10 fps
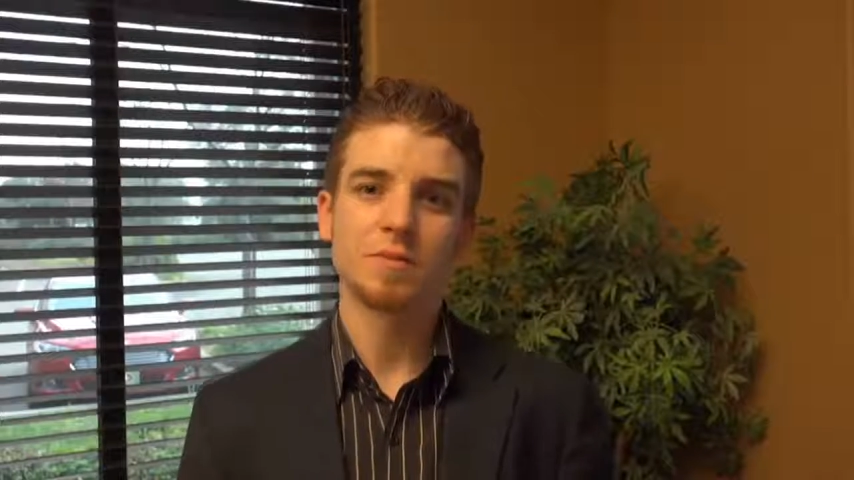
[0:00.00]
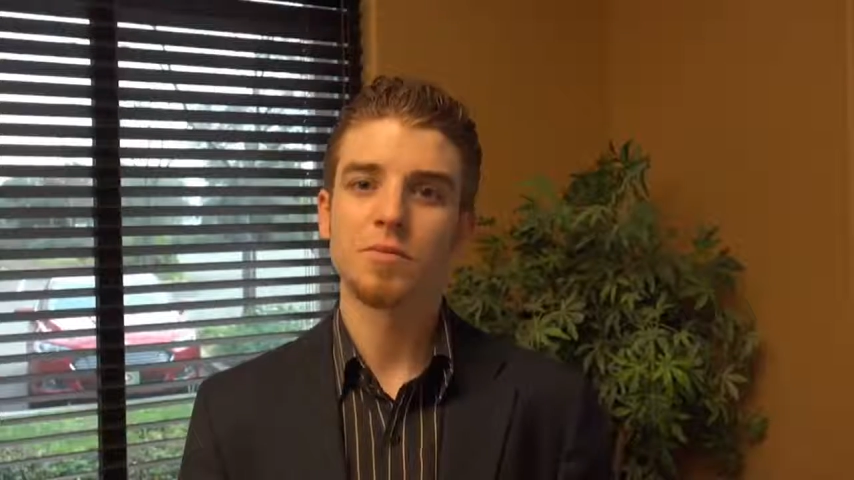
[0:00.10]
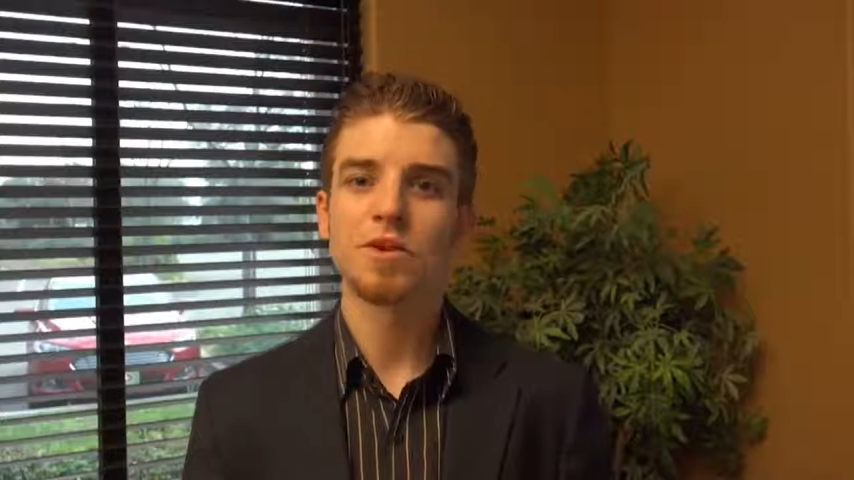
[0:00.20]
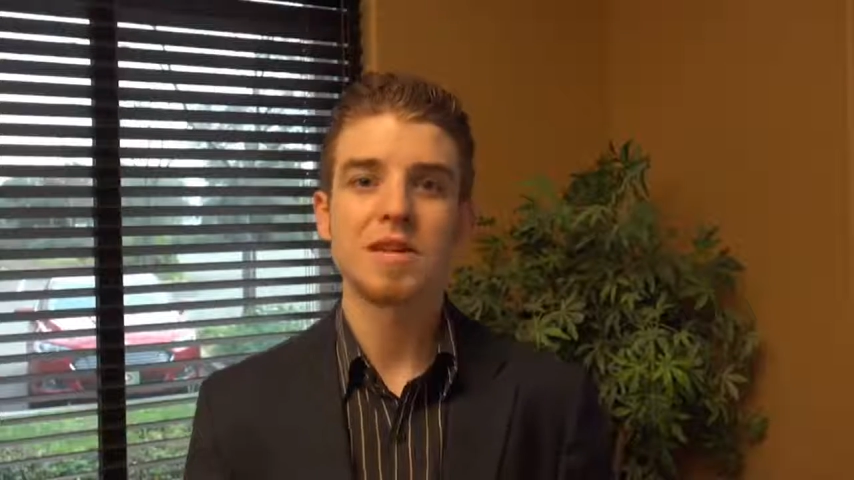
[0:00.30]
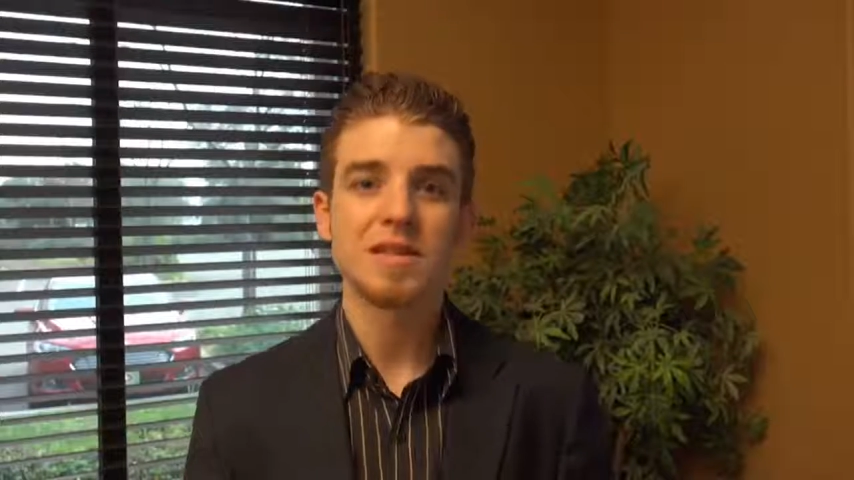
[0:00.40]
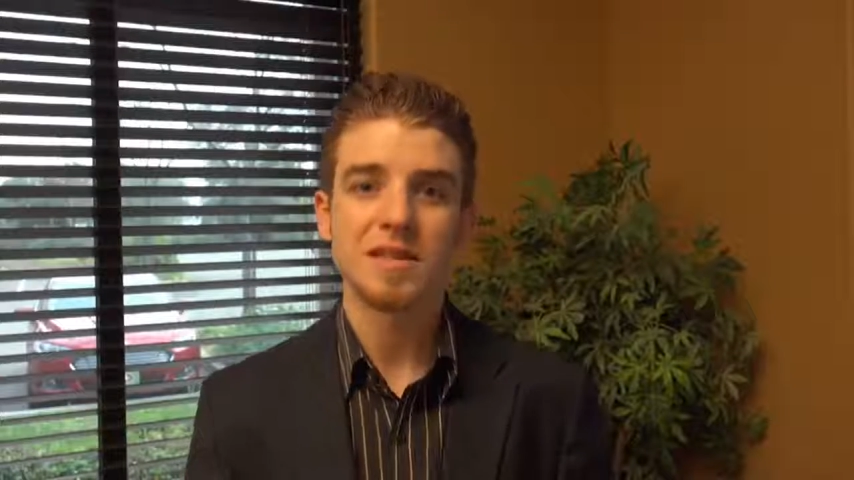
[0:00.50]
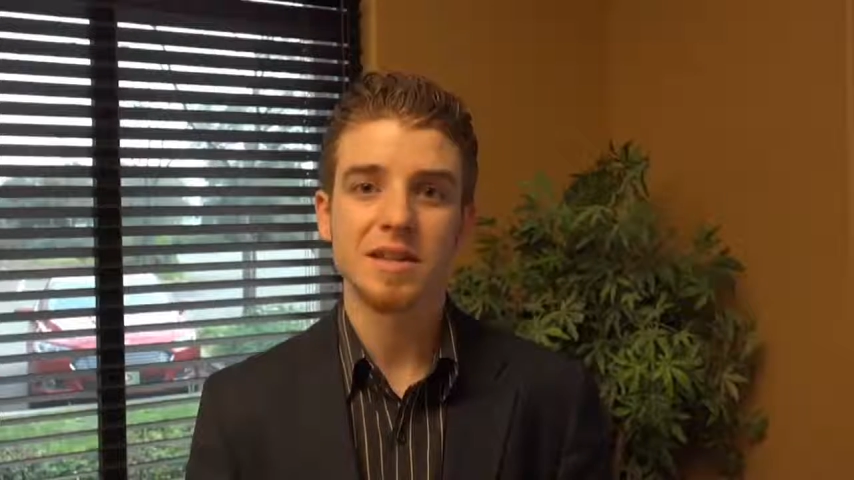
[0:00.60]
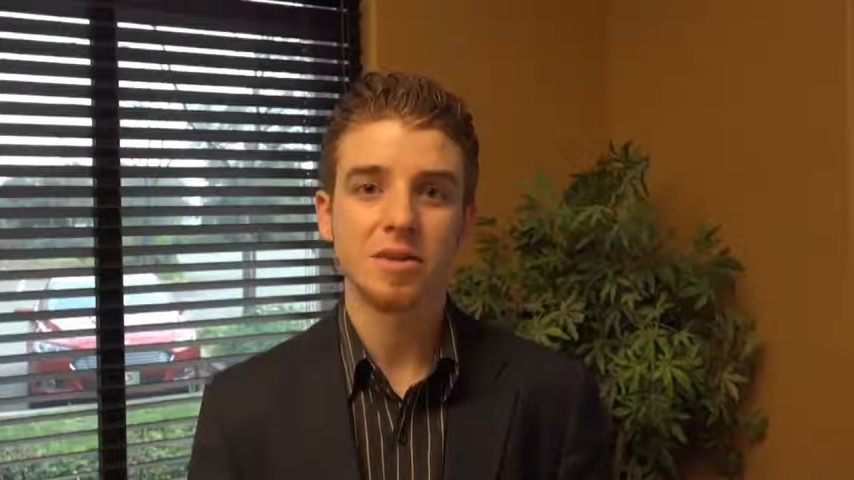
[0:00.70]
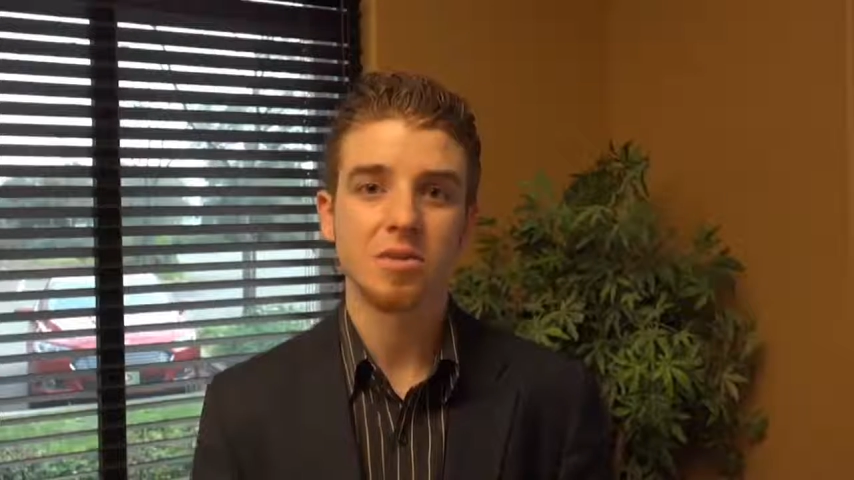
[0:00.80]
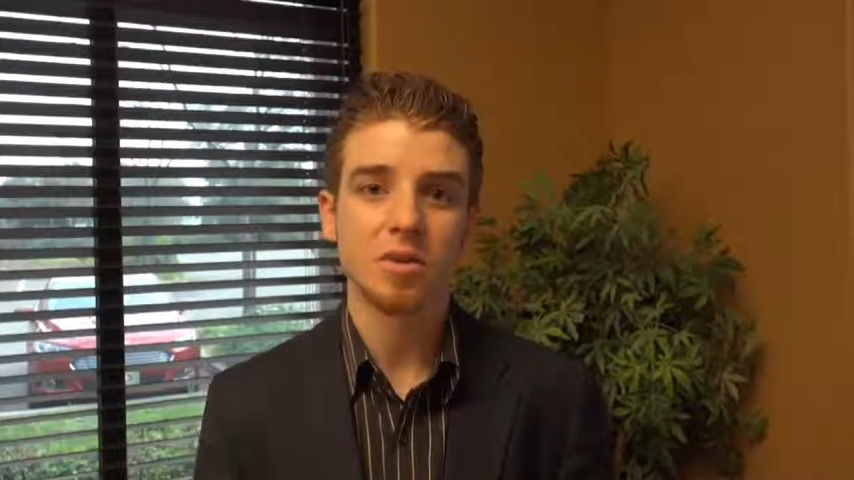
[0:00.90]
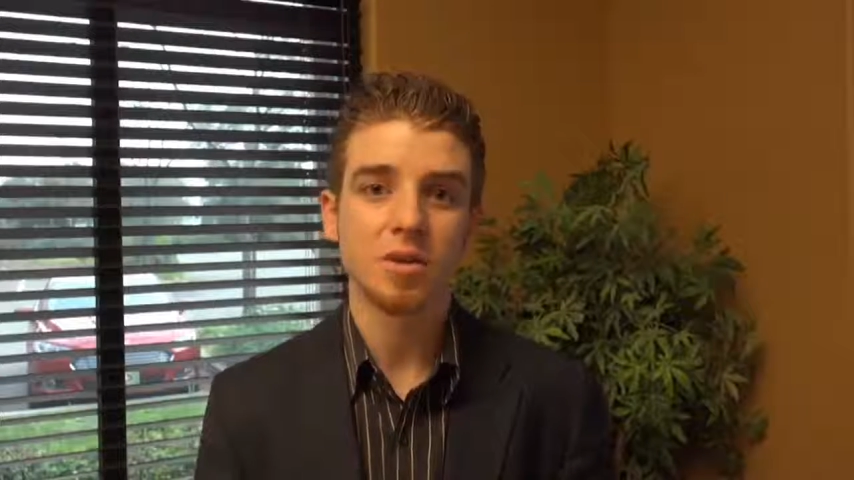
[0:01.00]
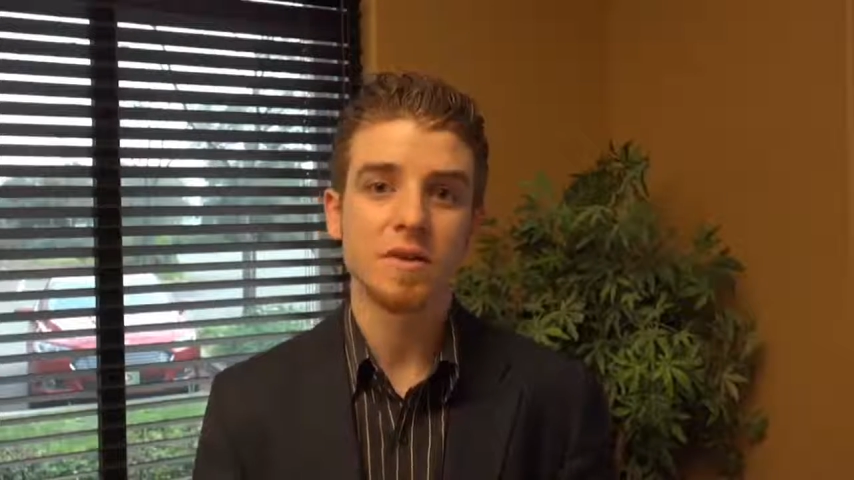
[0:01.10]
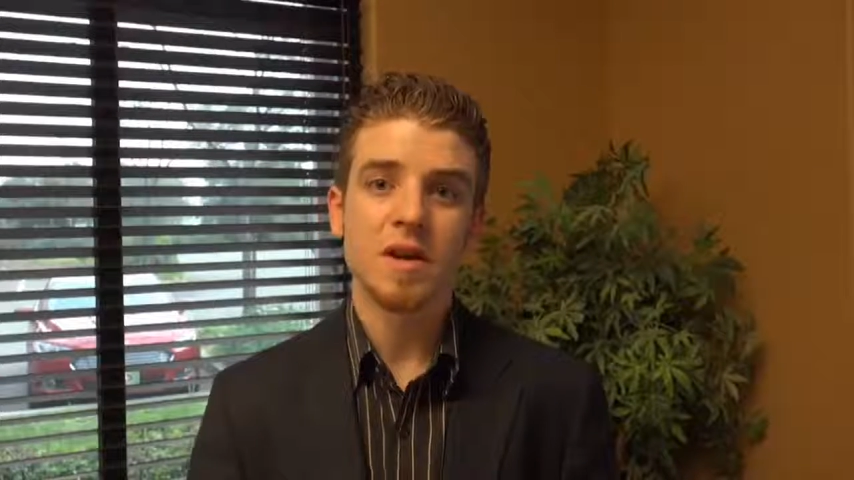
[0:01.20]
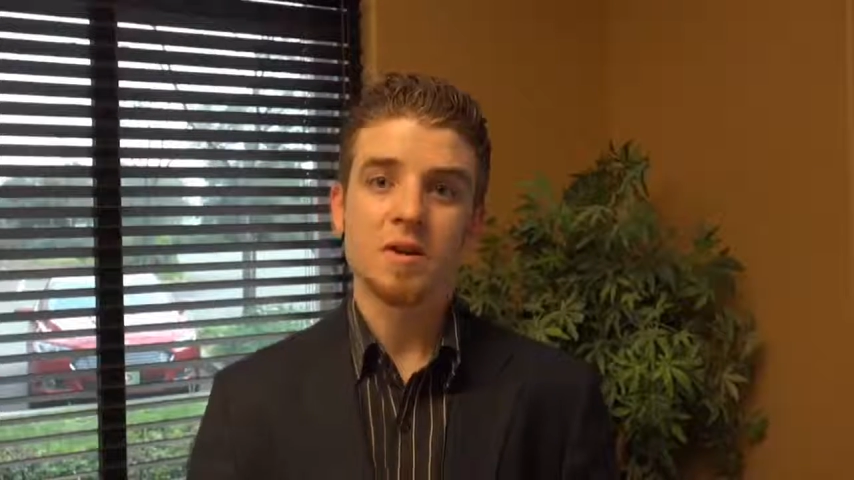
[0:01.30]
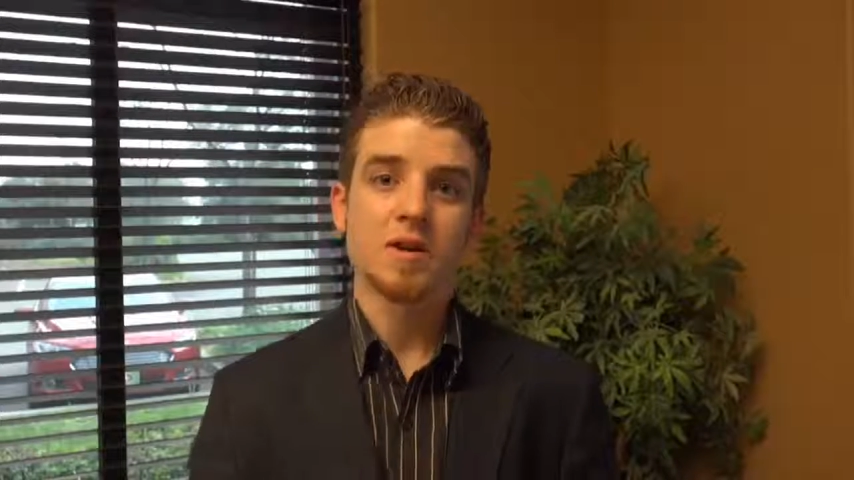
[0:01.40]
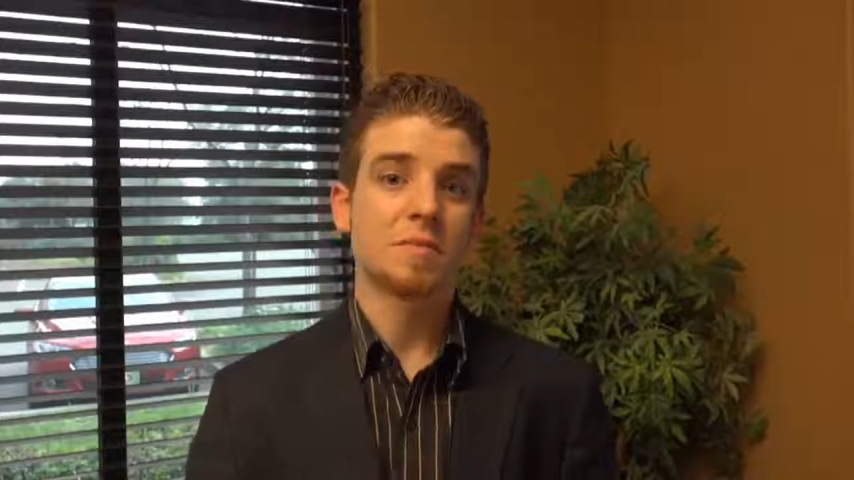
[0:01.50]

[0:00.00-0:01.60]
I'm really easy to get a hold of.